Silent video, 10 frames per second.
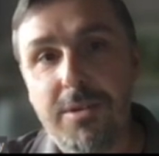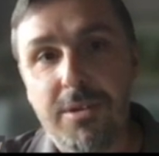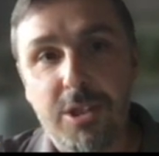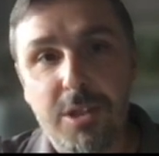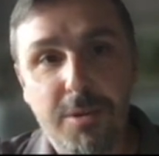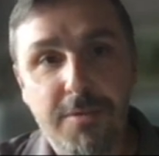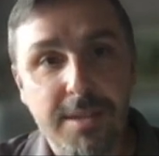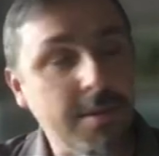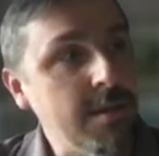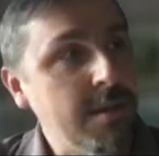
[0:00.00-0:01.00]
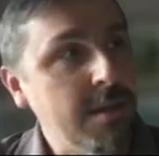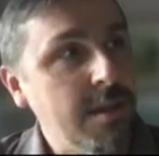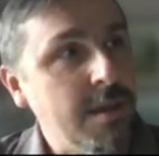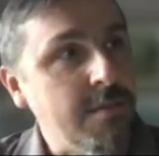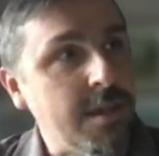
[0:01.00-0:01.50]
automorphisms
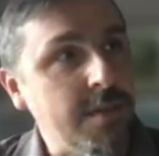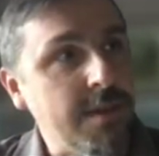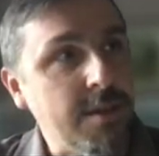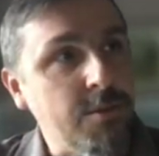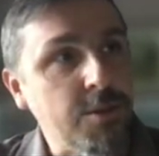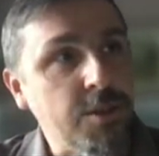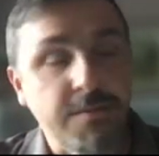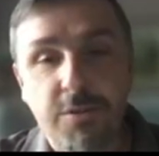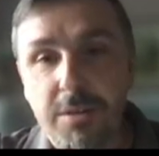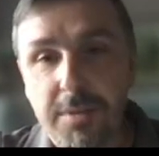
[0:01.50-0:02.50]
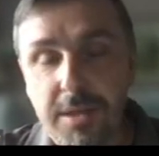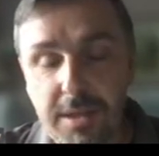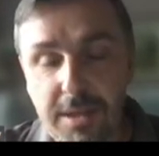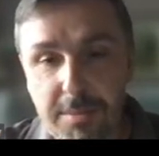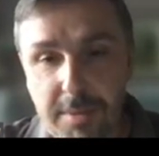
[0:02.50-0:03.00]
was very crucial for
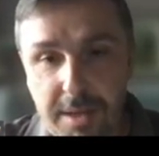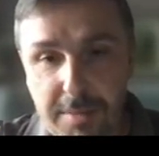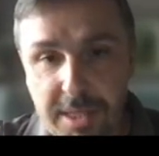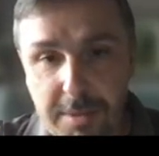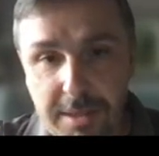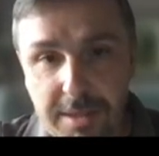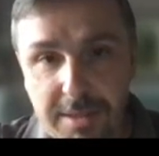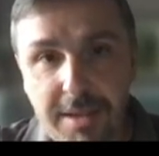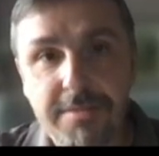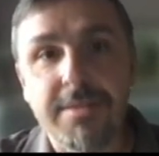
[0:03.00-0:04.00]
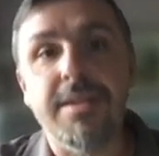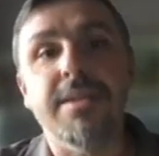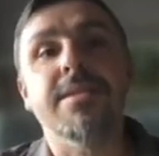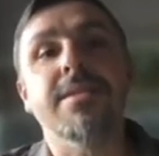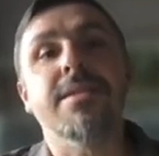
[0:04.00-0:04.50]
me in my mathematical life,
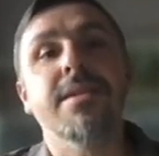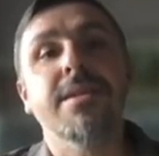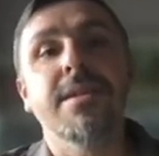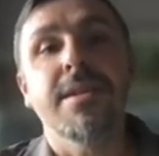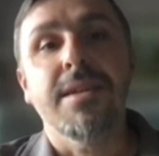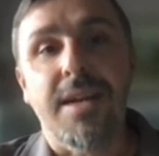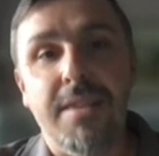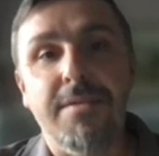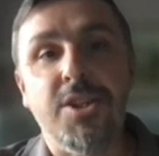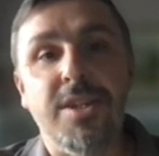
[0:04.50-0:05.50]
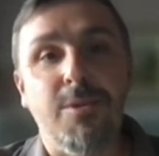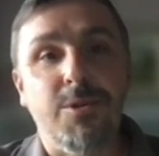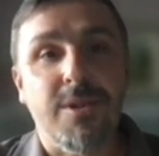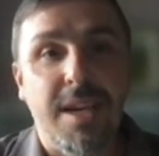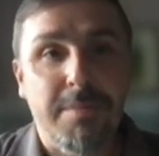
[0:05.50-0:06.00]
and I wish him
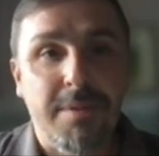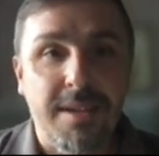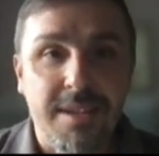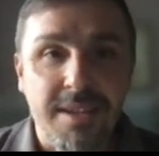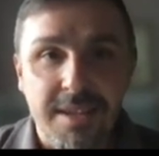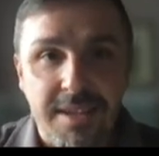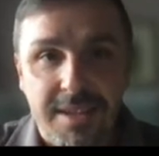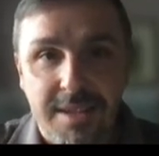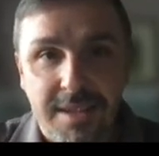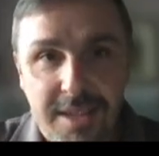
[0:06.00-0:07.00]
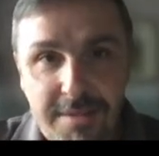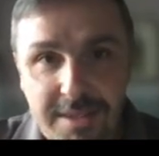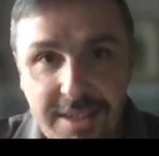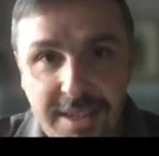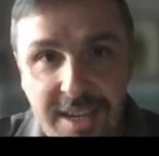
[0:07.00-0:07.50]
also happy years
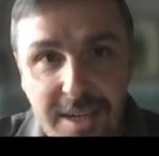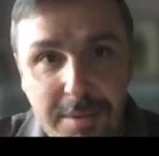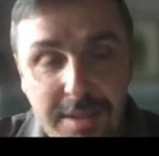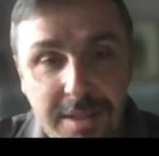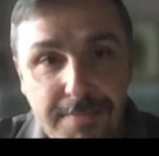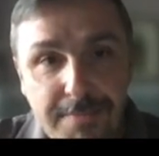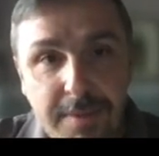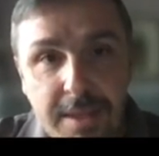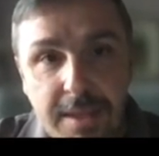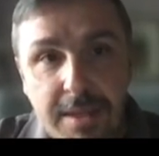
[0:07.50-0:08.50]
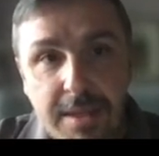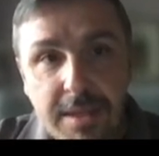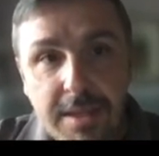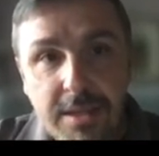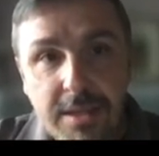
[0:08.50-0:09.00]
after retirement.
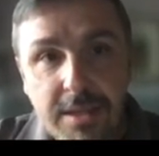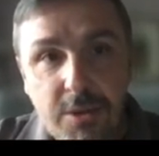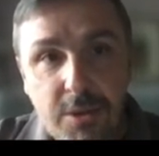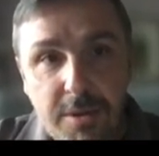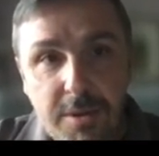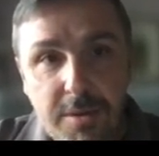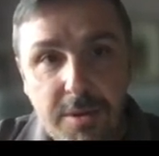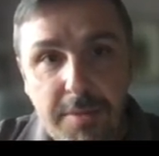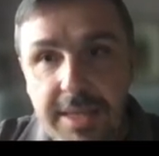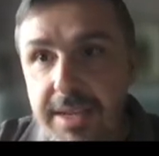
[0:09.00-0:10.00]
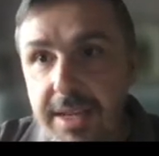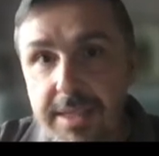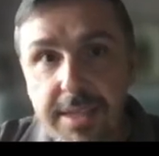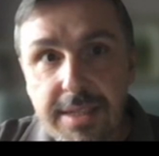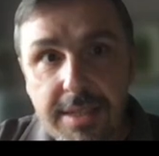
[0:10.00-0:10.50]
So my title
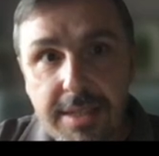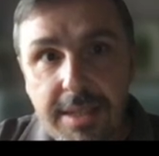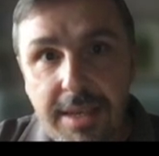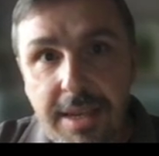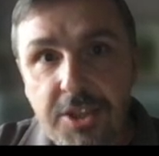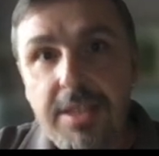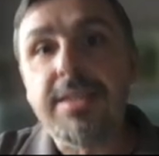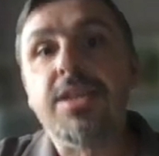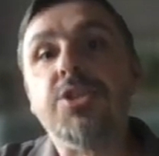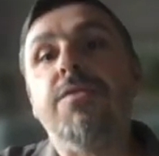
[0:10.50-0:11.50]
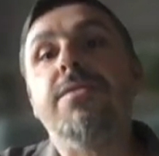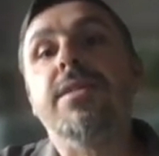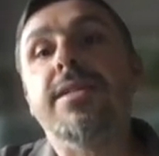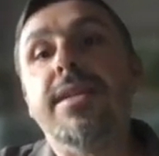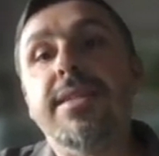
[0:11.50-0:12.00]
is A Generalization of
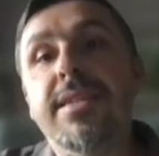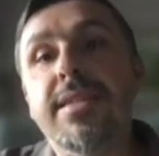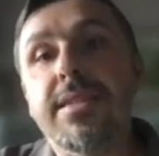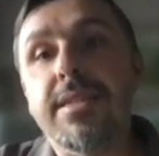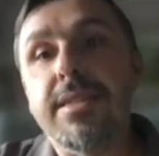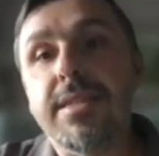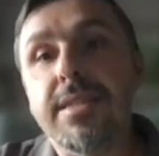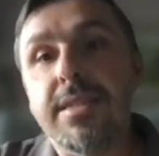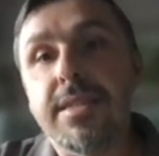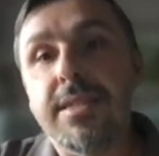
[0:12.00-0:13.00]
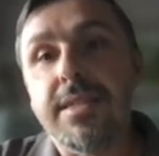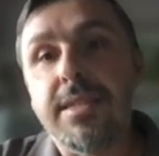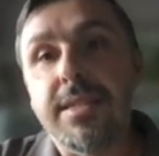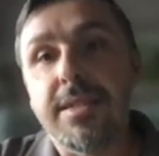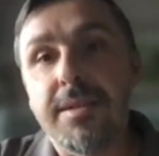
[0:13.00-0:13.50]
the Classical
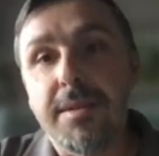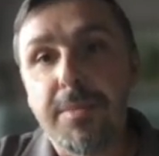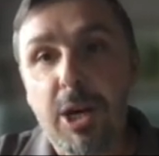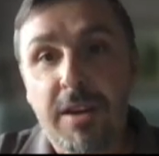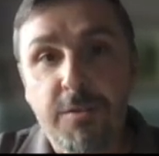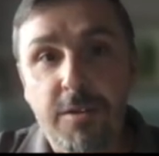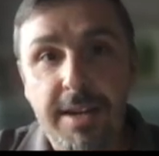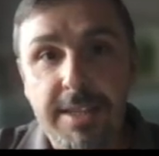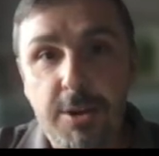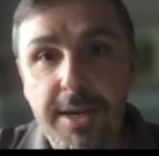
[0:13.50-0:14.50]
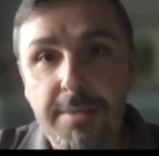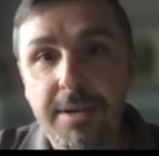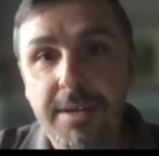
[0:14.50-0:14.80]
Bauer-Fowler Theorem